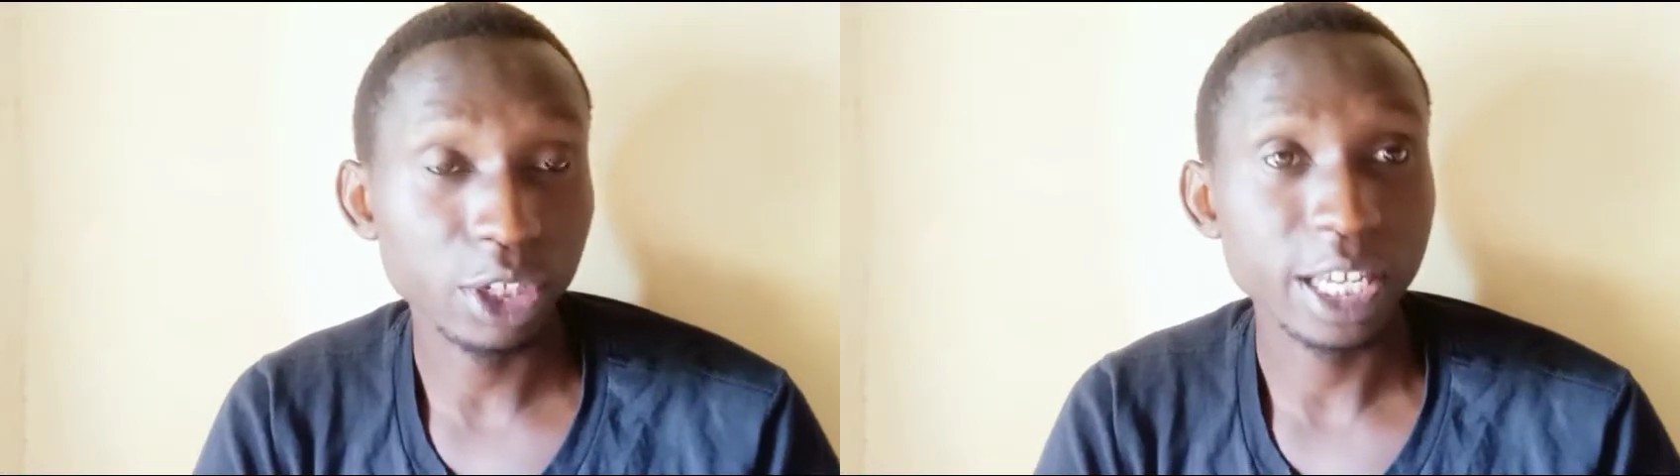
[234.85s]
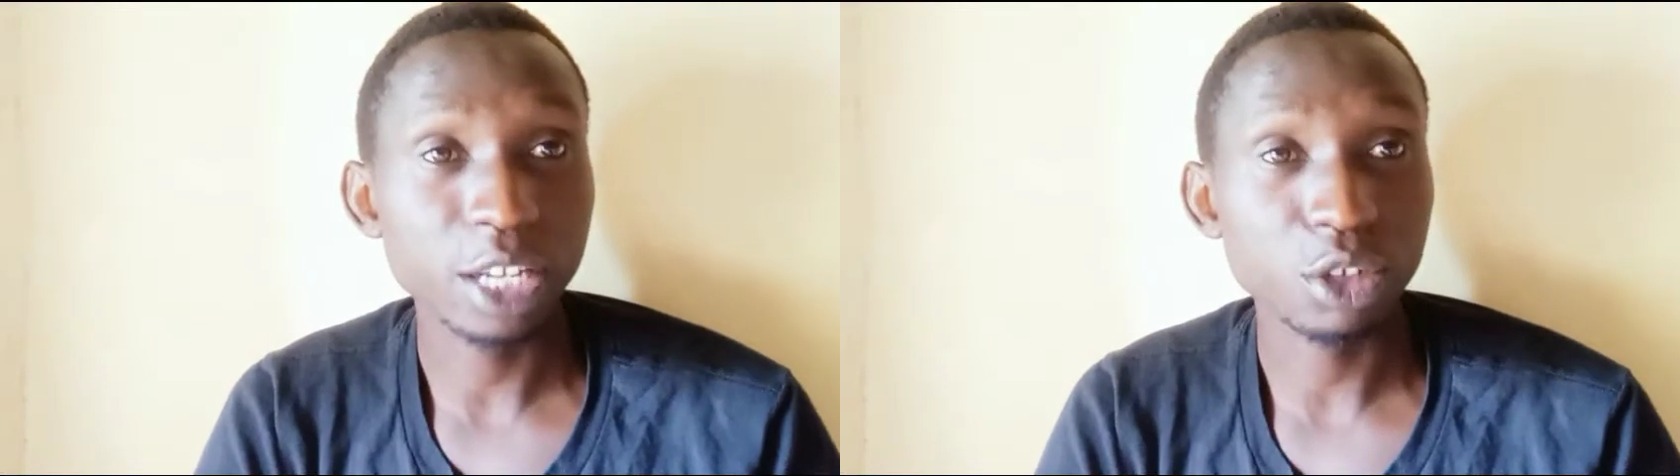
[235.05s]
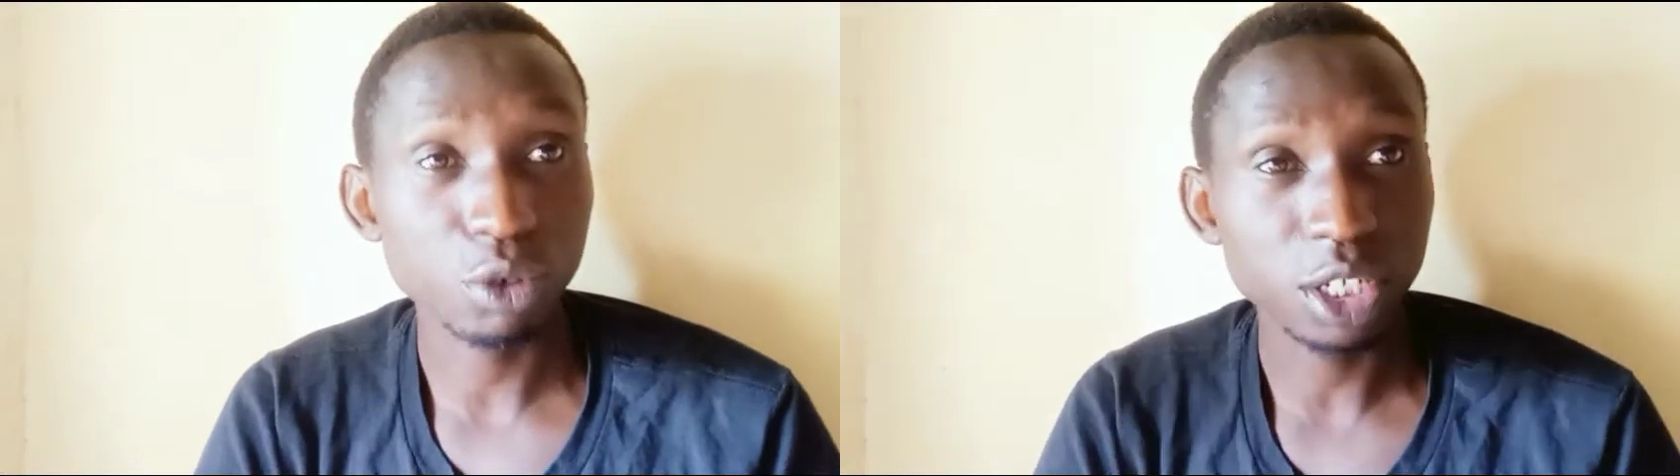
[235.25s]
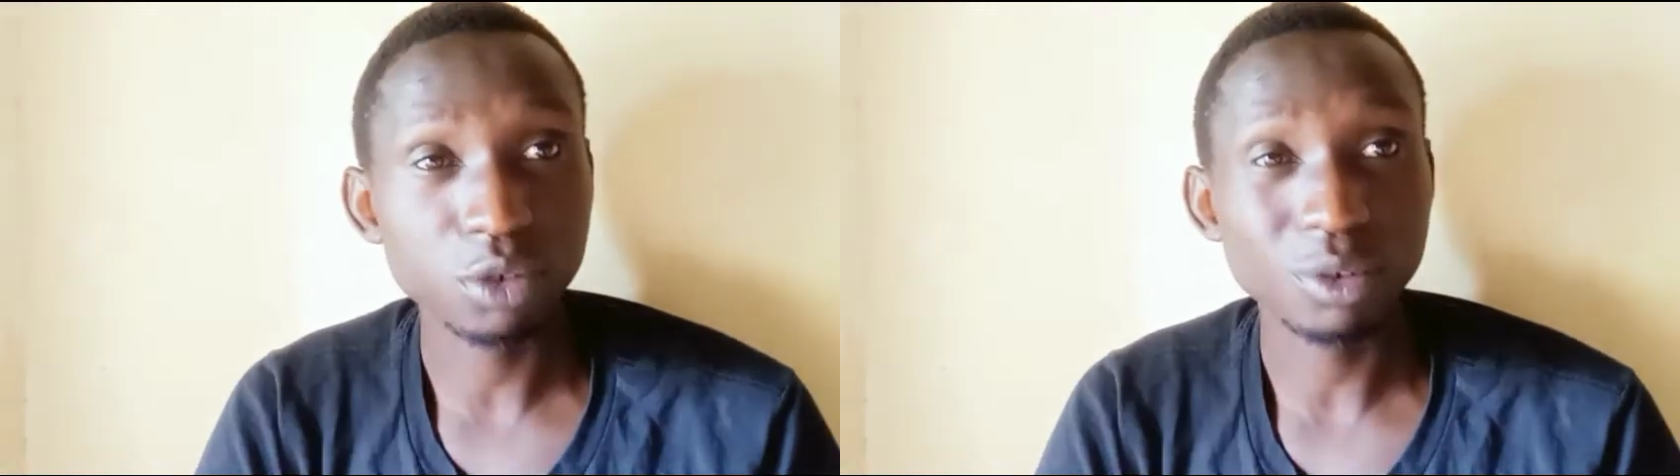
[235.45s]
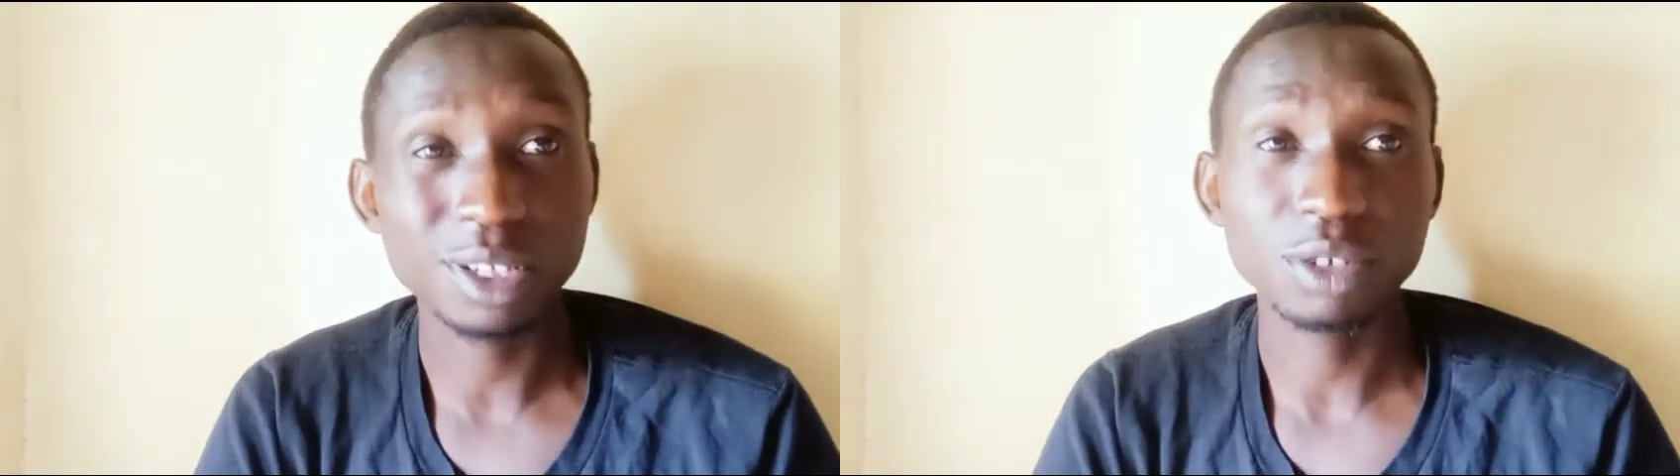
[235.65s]
here
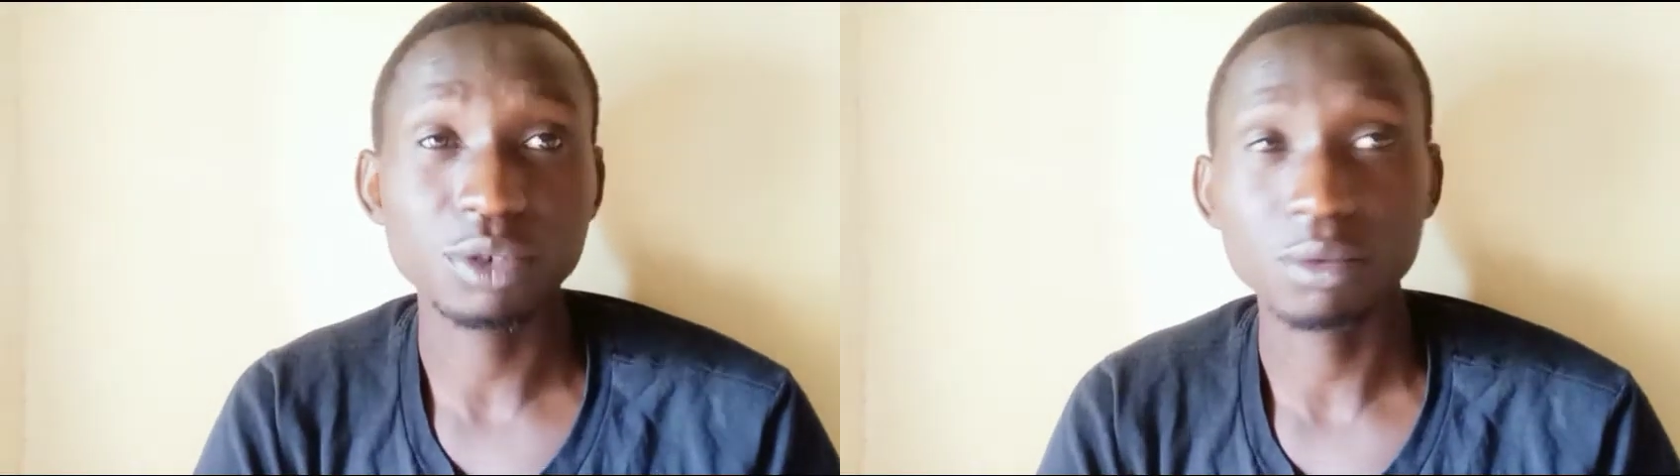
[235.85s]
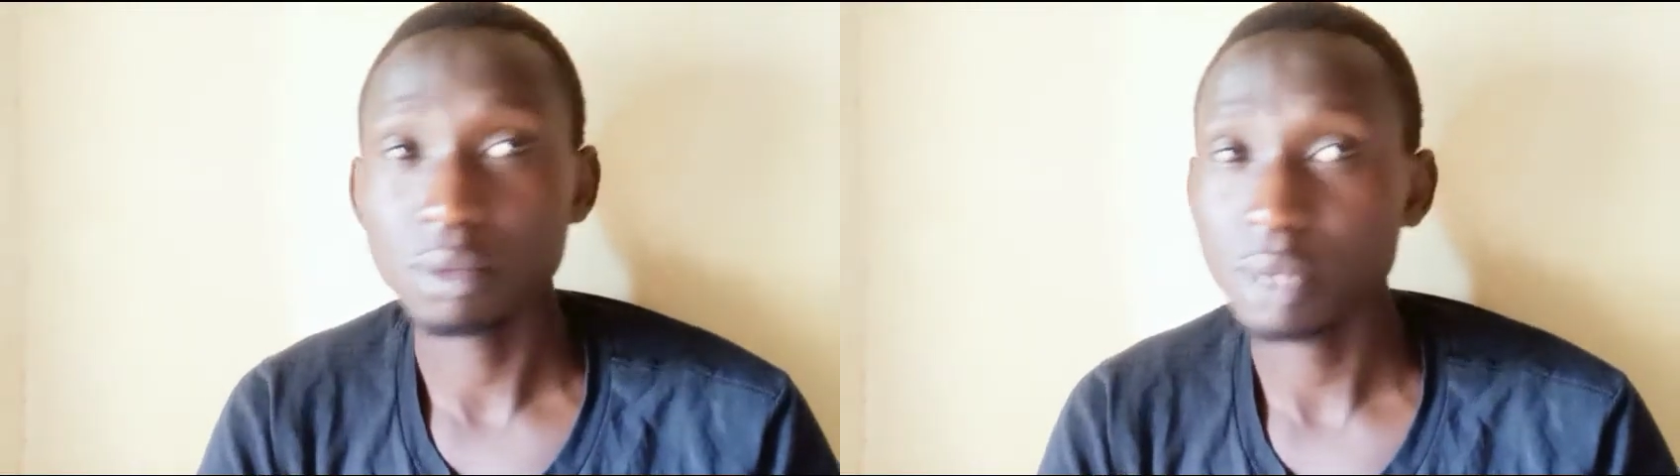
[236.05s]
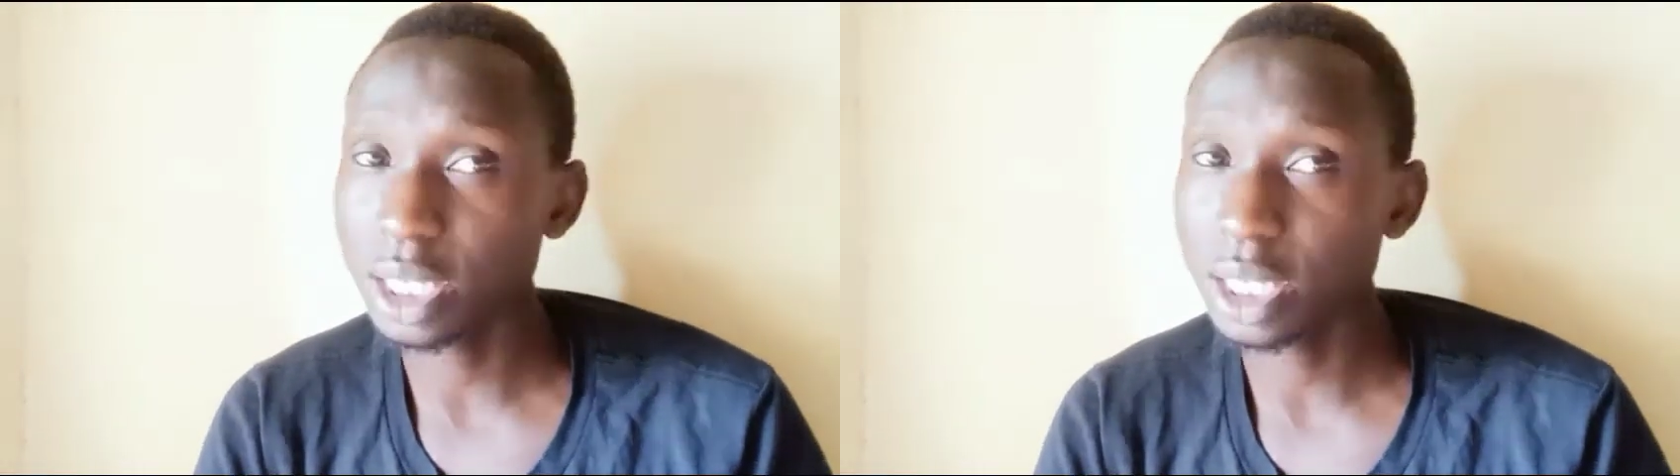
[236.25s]
2022